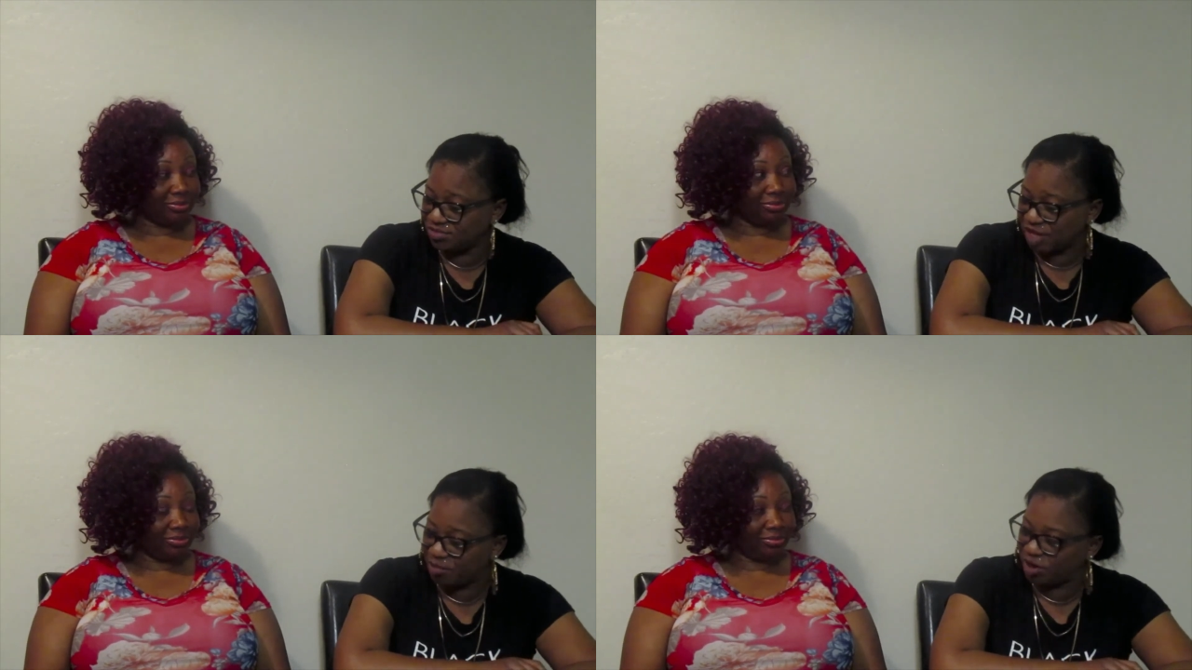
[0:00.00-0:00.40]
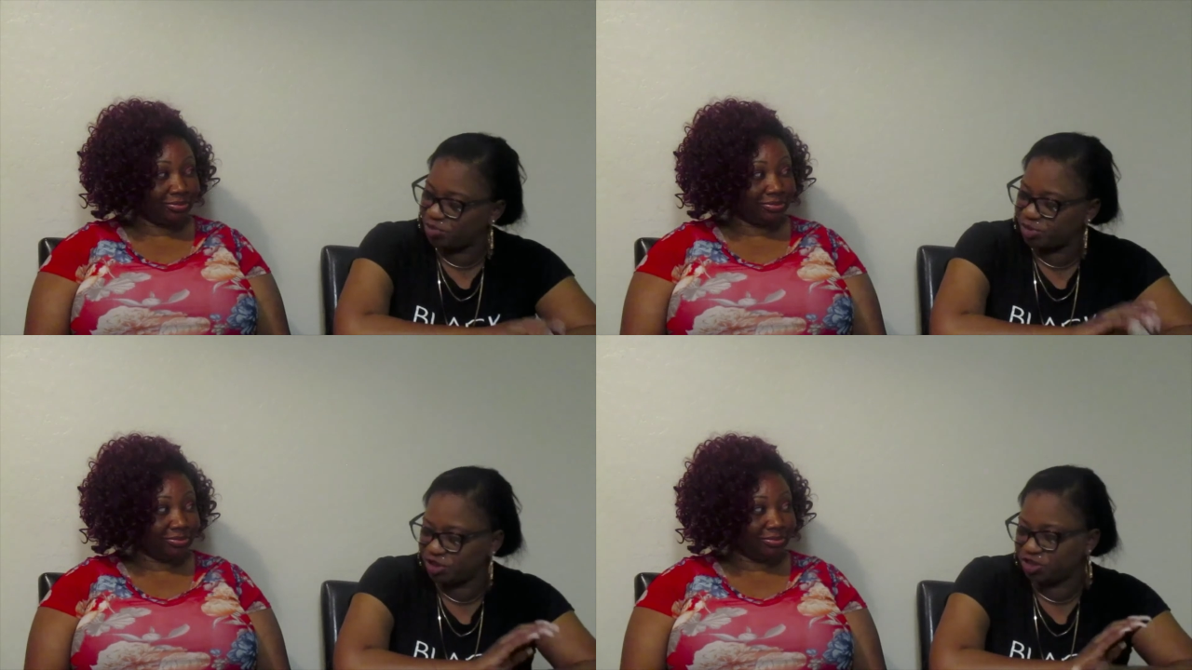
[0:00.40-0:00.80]
Speaker 1: I mean,
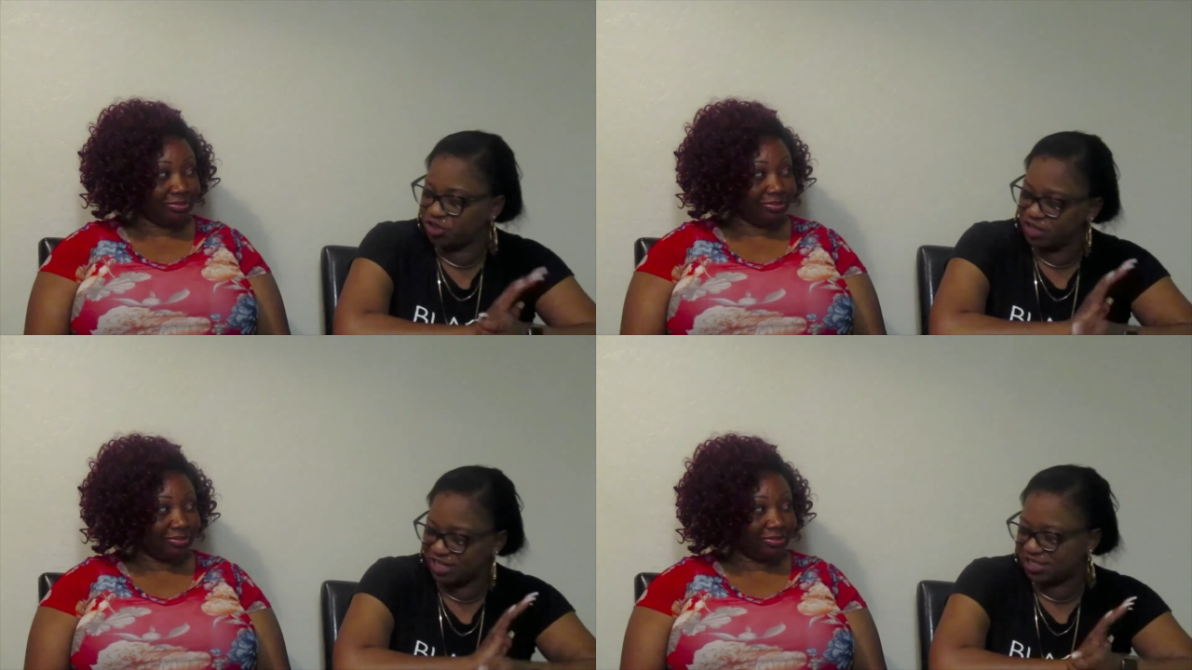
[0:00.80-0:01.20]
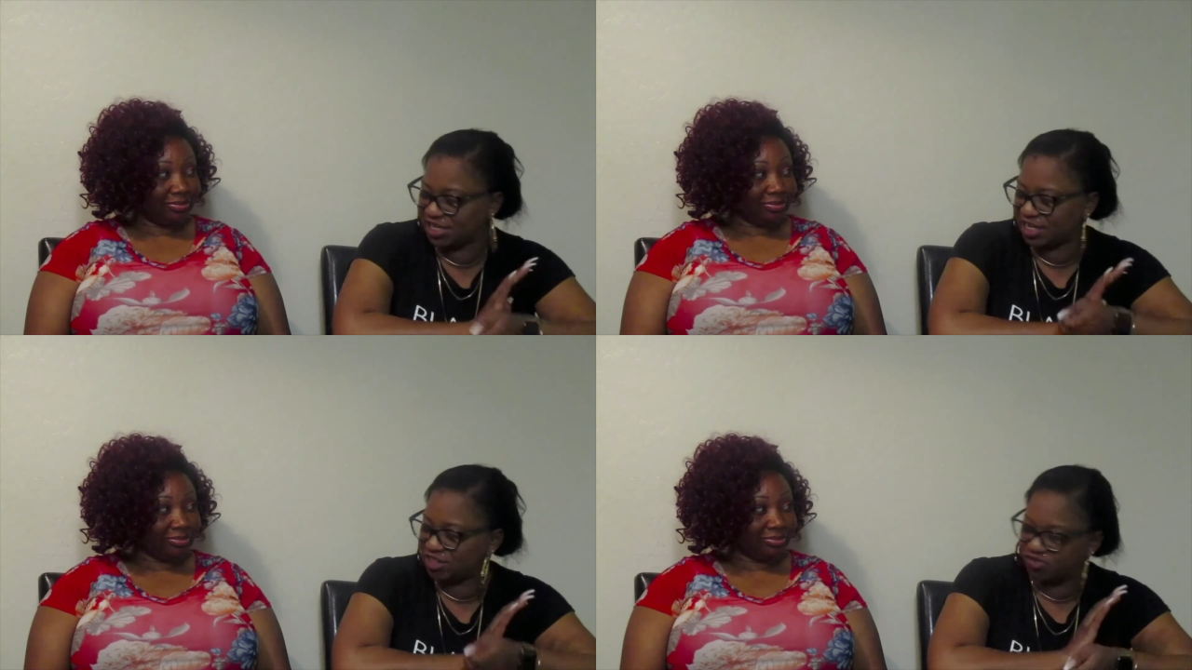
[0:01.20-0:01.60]
I'm pretty sure that
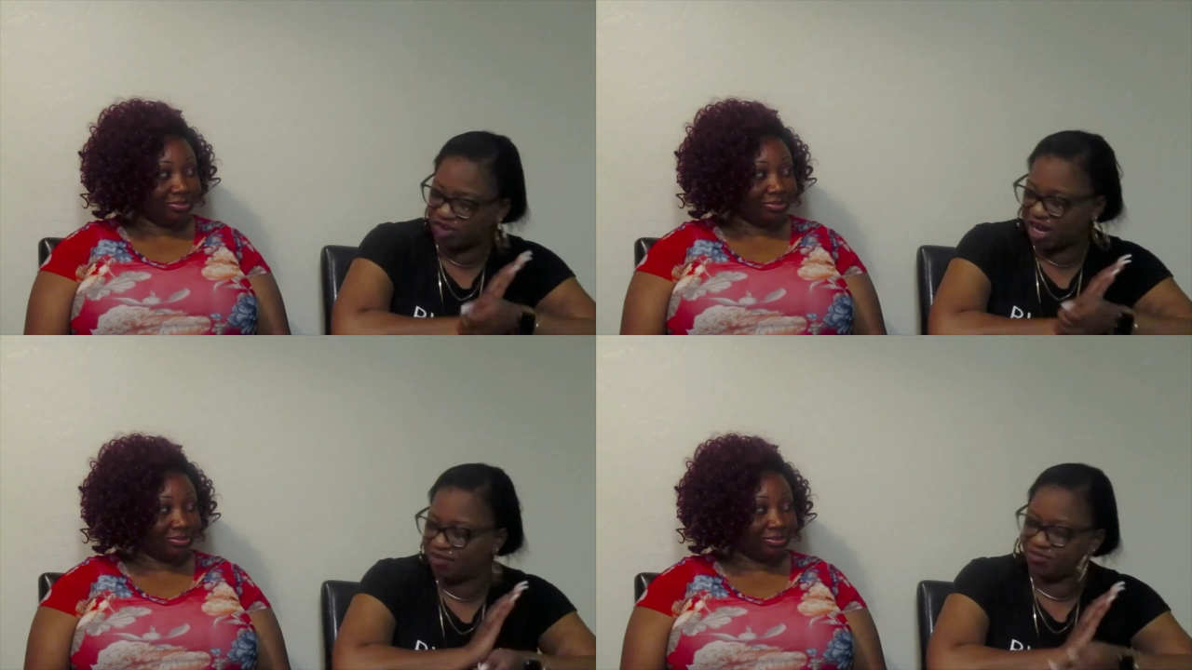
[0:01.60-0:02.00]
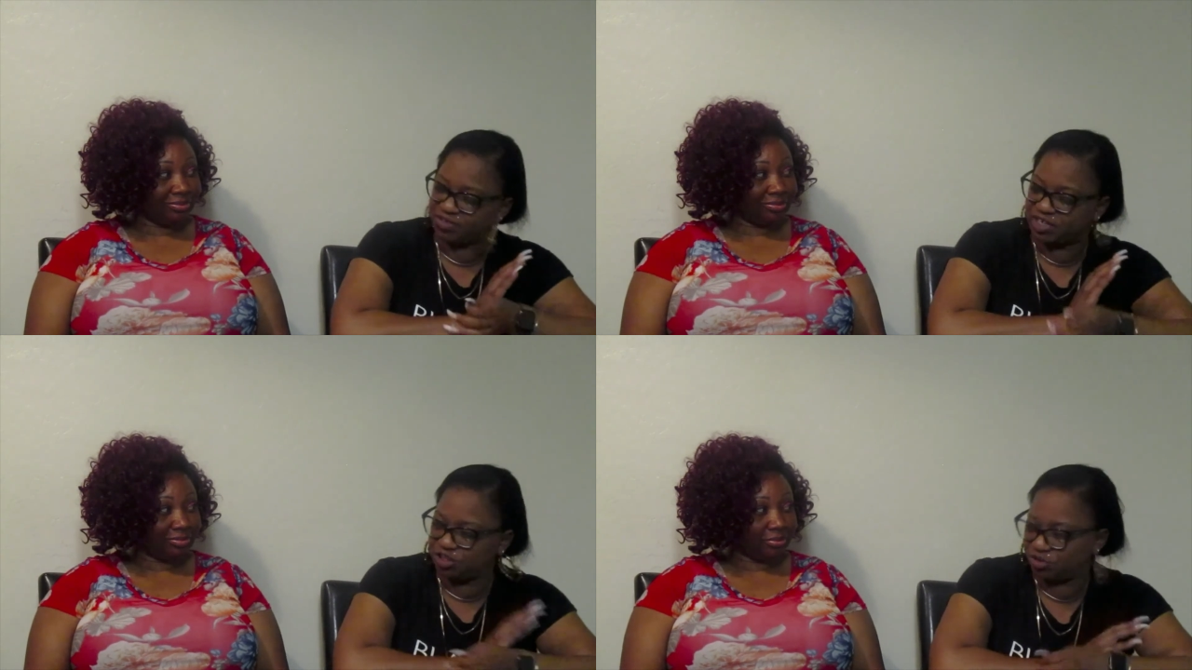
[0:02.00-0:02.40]
stage of life
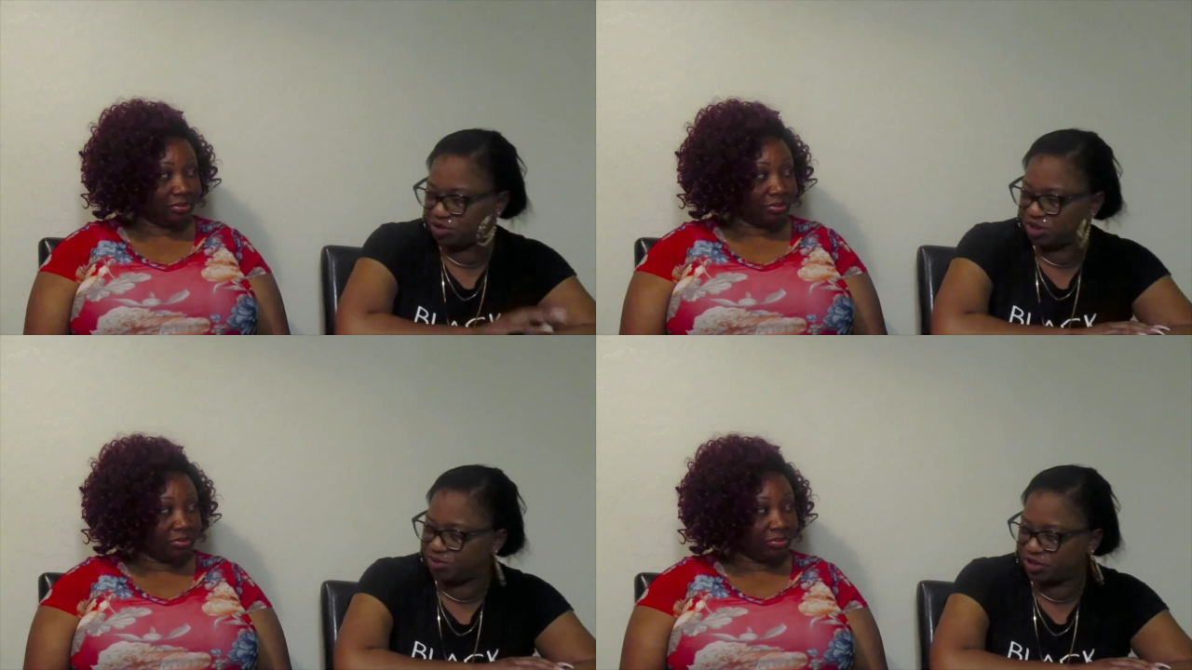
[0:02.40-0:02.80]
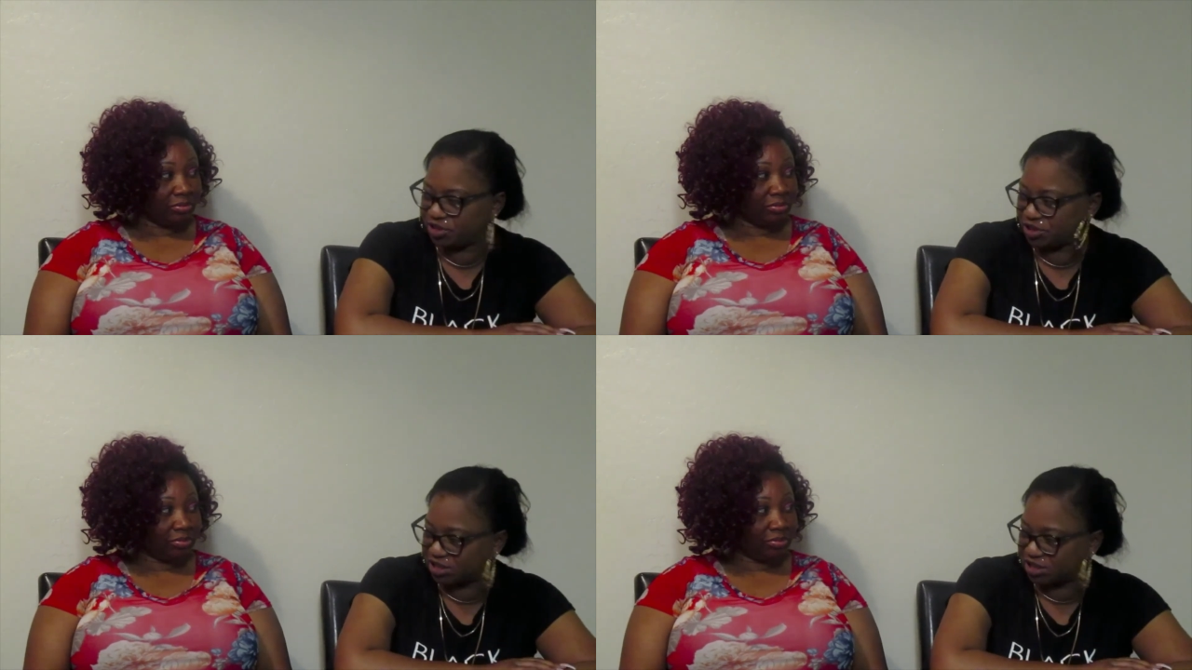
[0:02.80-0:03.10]
that you experienced